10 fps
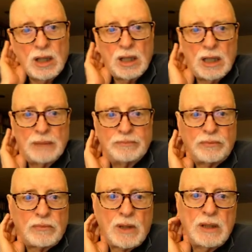
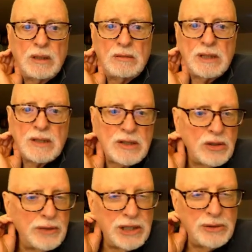um, is the
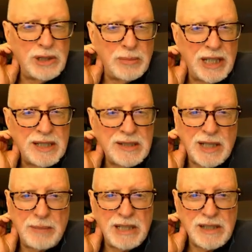Soviet Union by this
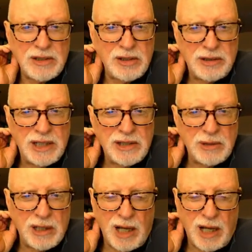time, has it turned into an